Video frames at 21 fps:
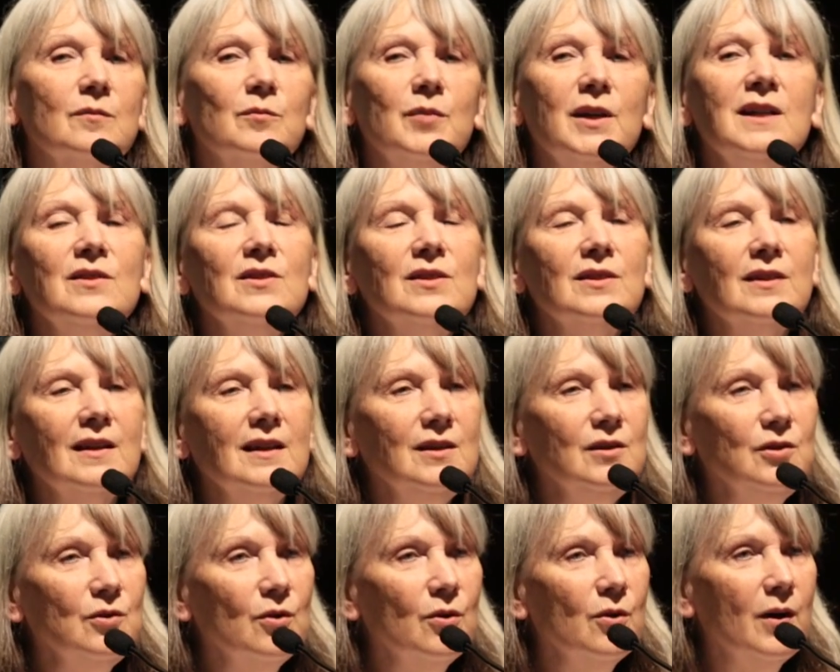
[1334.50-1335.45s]
Peace
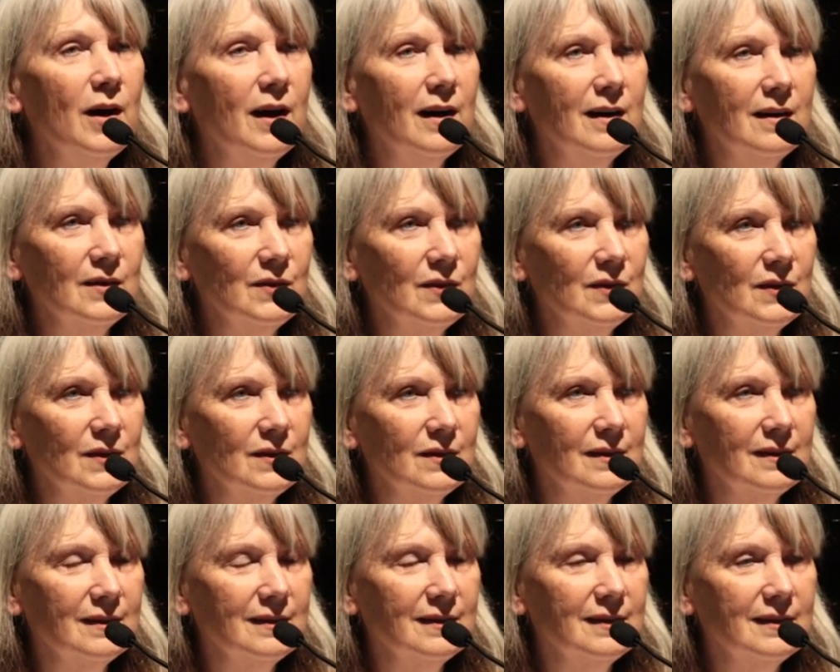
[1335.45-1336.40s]
in your hearts,
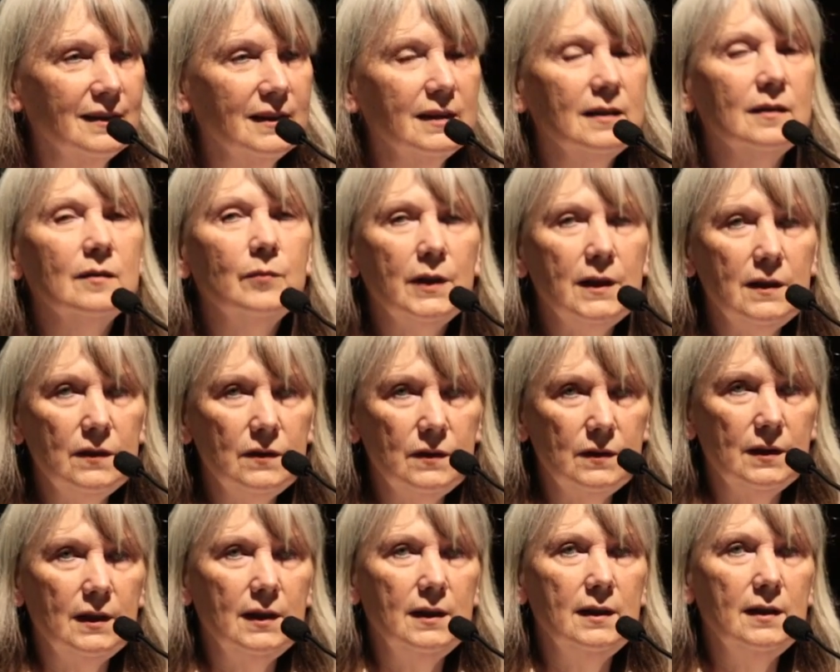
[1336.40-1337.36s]

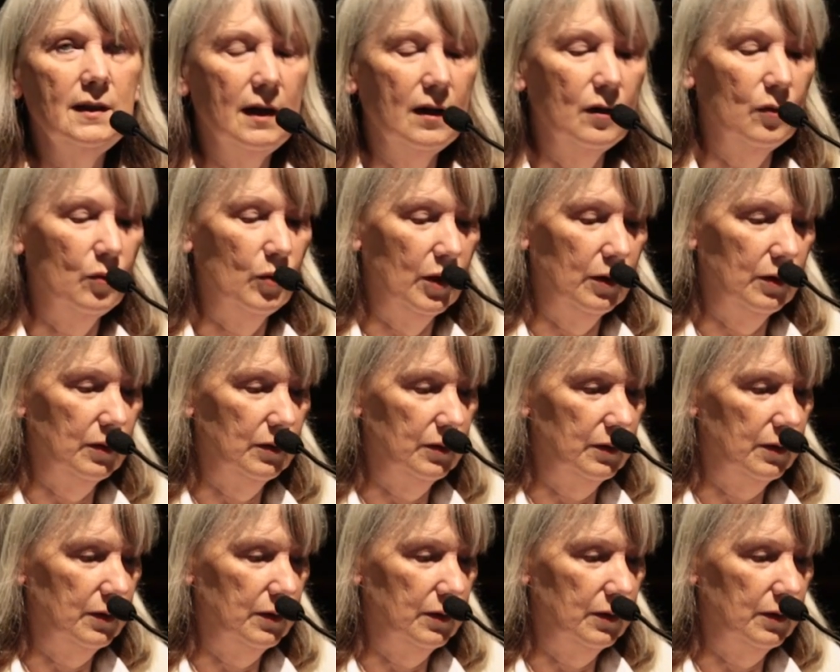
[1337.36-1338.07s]
peace in our world.